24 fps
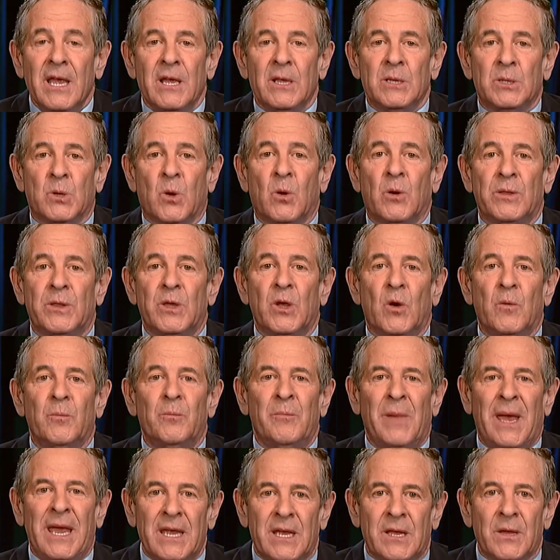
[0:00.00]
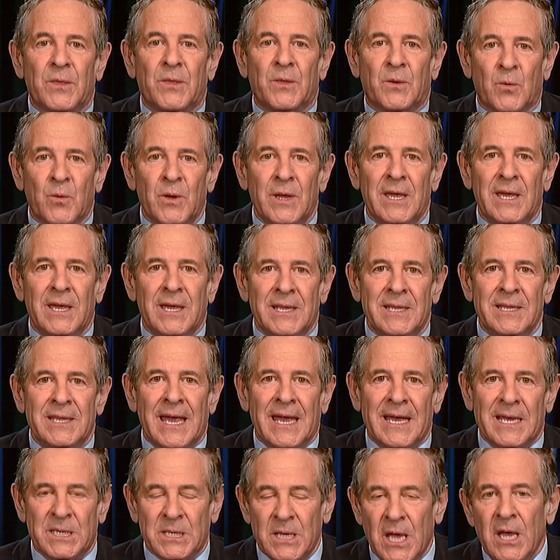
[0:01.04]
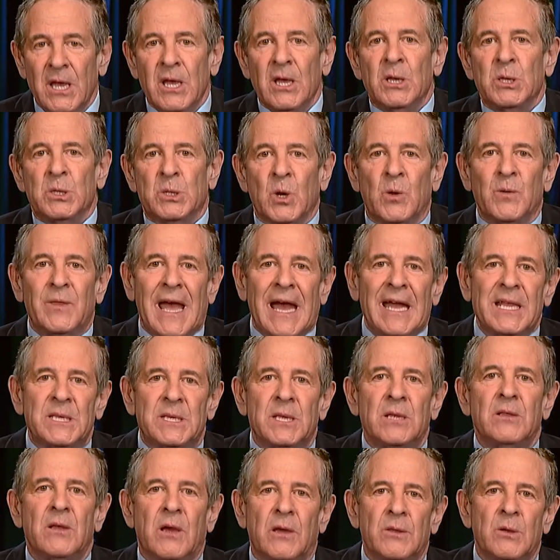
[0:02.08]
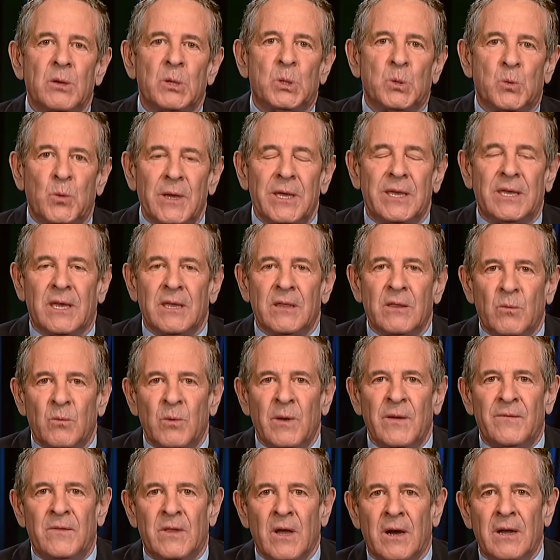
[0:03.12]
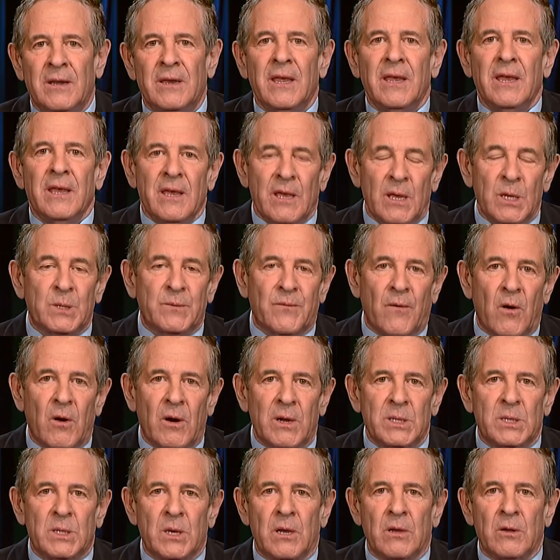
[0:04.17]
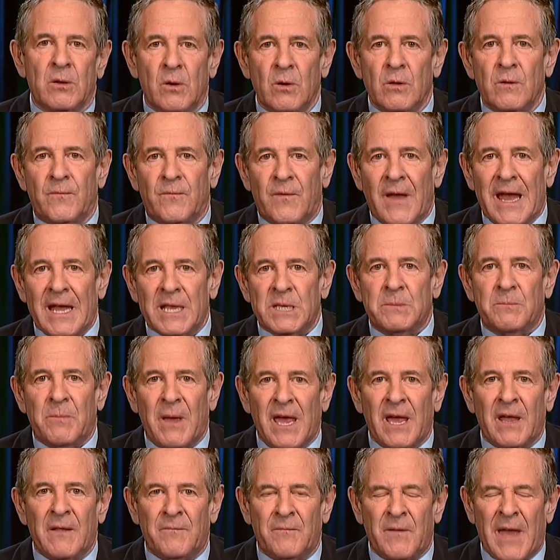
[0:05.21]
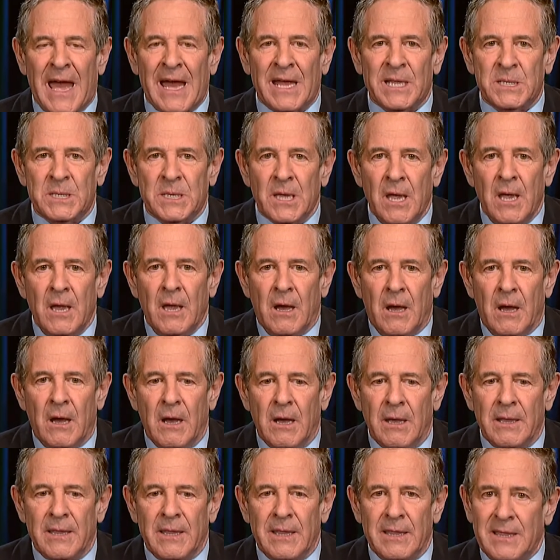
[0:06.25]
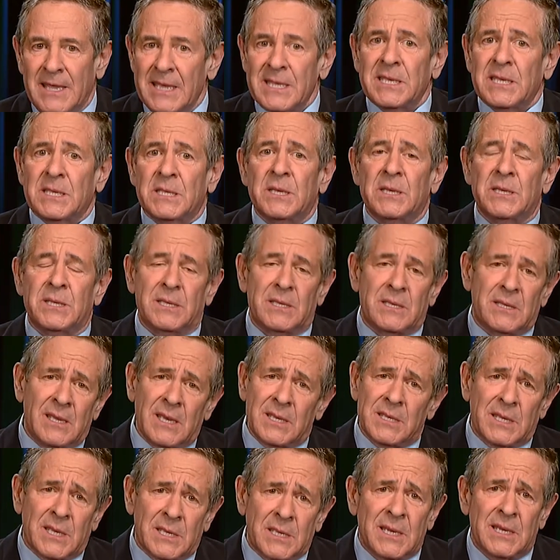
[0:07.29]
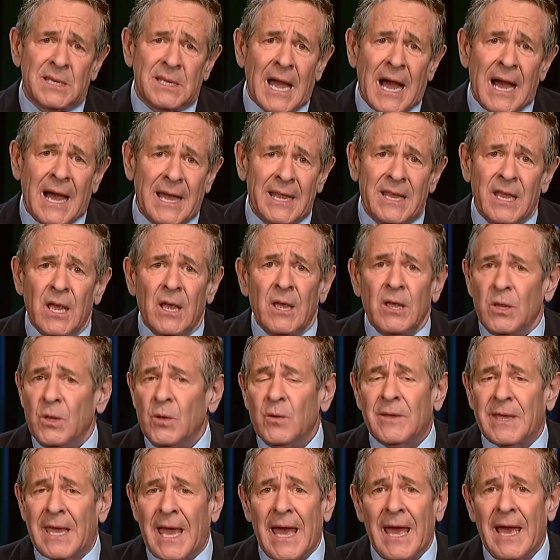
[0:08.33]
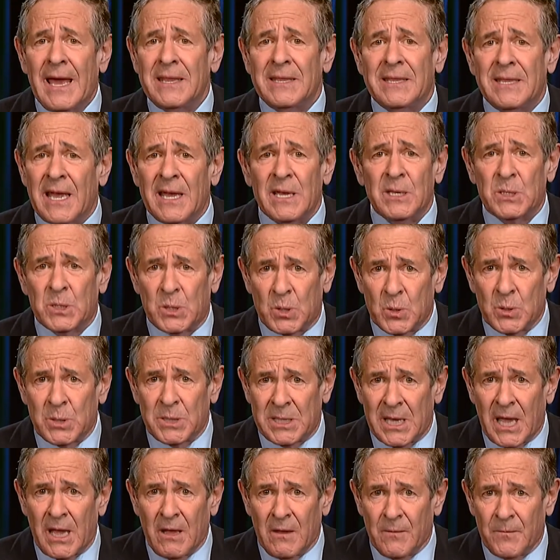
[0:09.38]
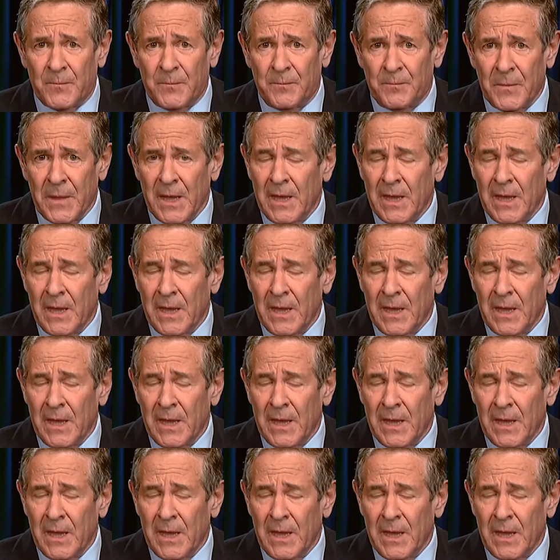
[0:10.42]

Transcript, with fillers: It's called the omega 3 index. So that's another tweaking that we've done as far as good fats, bad fats. Uh, this, is a, this is a diet you can test yourself.